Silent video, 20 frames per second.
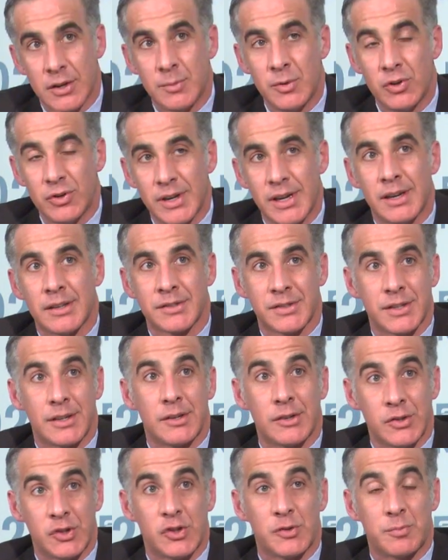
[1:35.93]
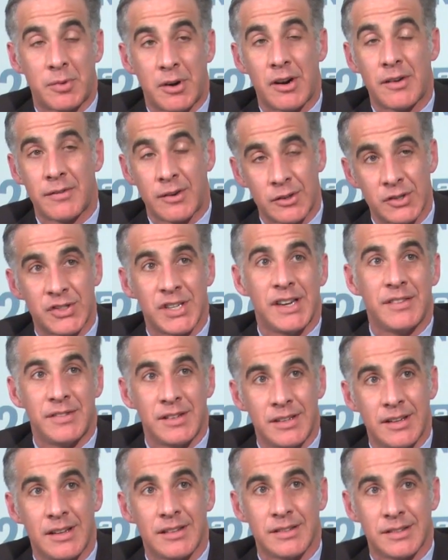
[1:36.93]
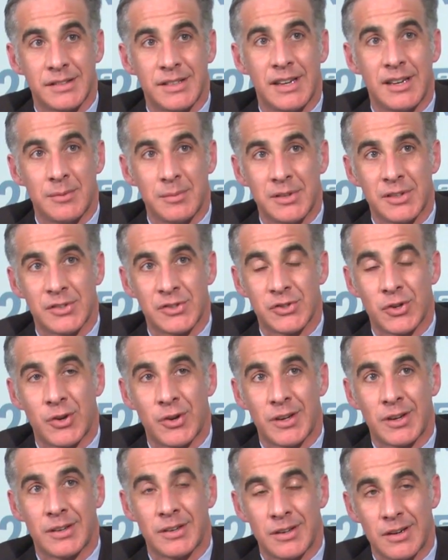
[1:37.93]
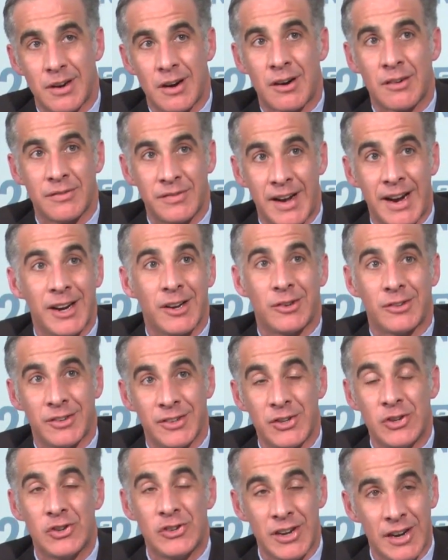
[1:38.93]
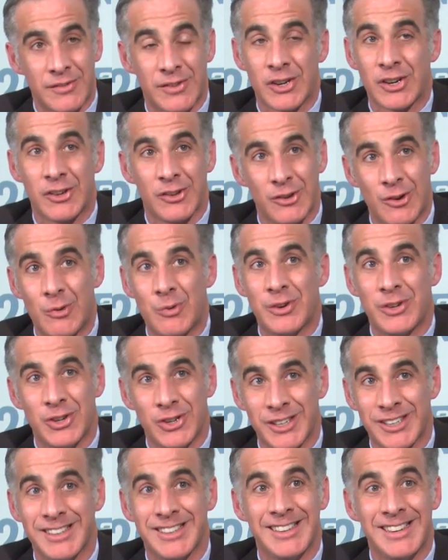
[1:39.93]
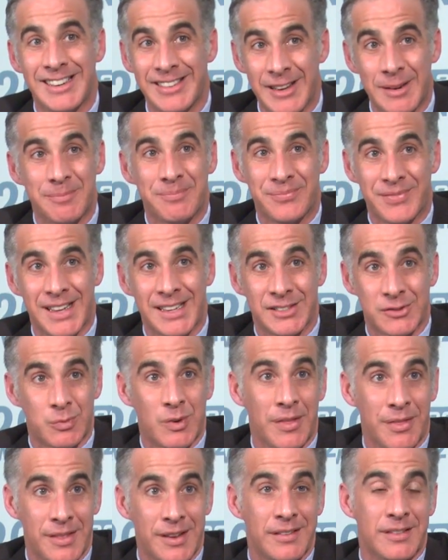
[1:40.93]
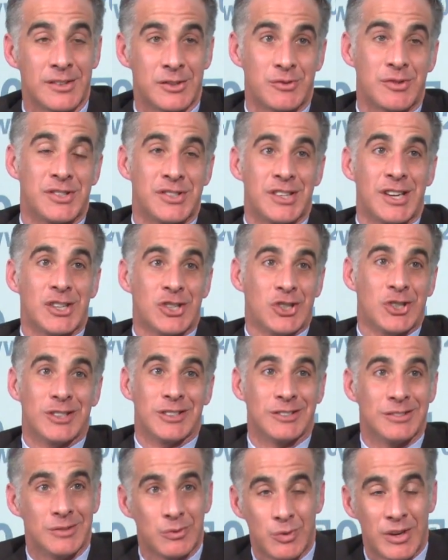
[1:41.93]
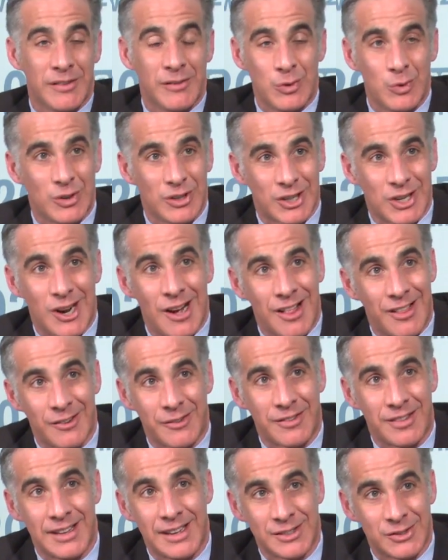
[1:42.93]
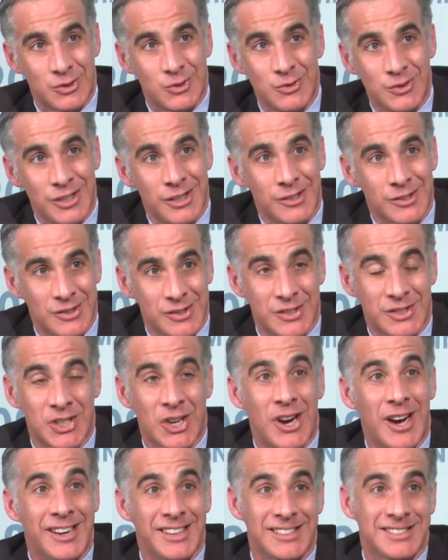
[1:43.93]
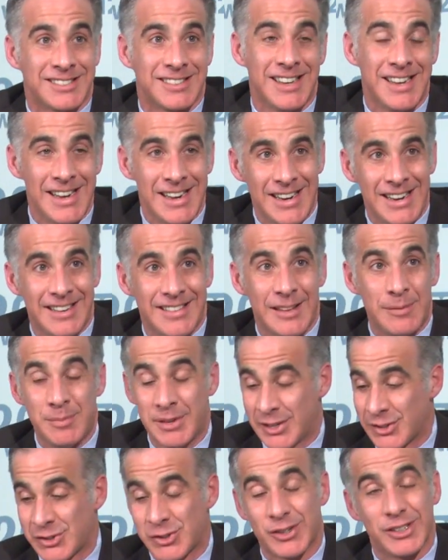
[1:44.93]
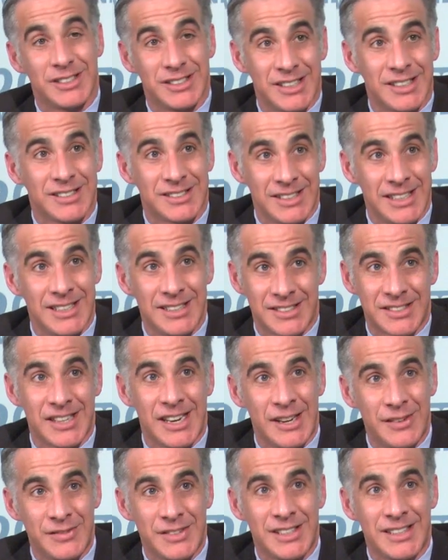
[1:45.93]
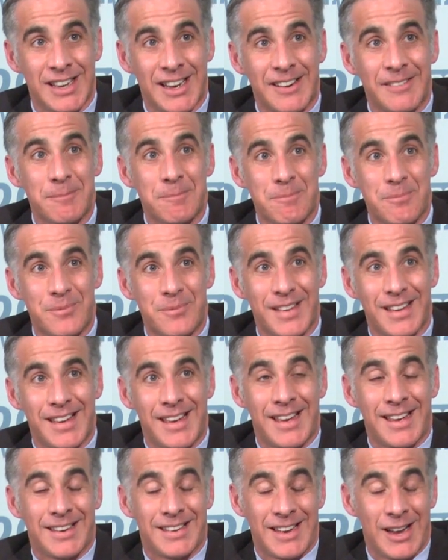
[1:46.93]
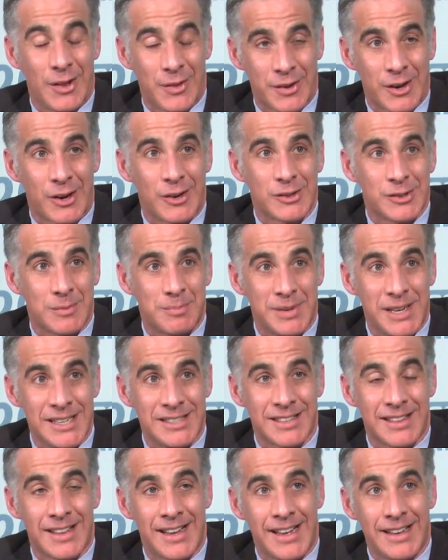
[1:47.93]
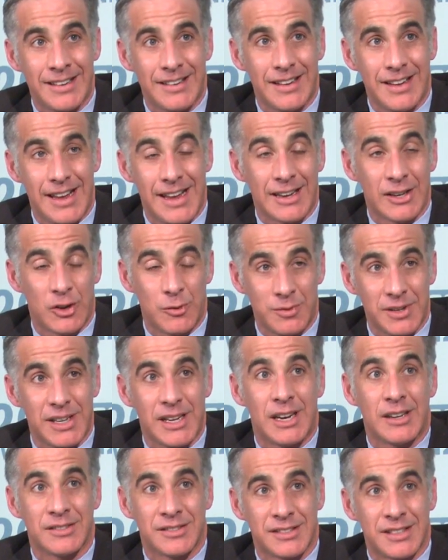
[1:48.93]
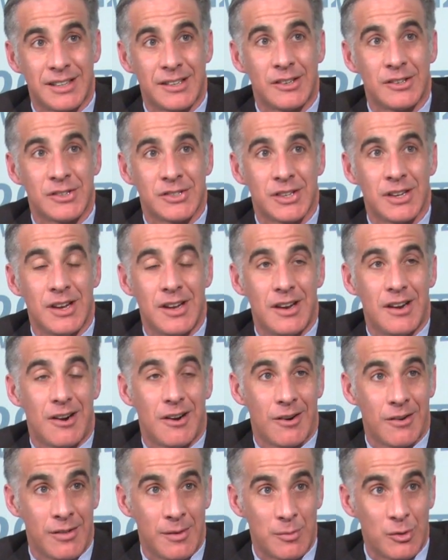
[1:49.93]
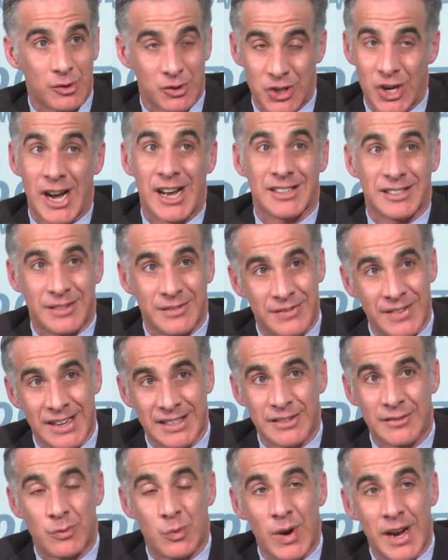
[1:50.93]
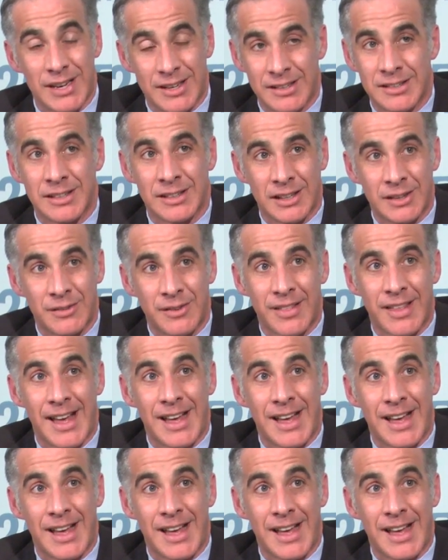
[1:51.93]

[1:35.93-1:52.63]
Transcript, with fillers: Community health centers, as part of our safety net in the state of Minnesota, are vital, and you're never going to know when you're going to need them. That's one thing this recession, whatever you want to call it, over the last two years has taught us that Minnesota does need a safety net. And healthcare is a piece of that, and community health centers are the most cost effective way to deliver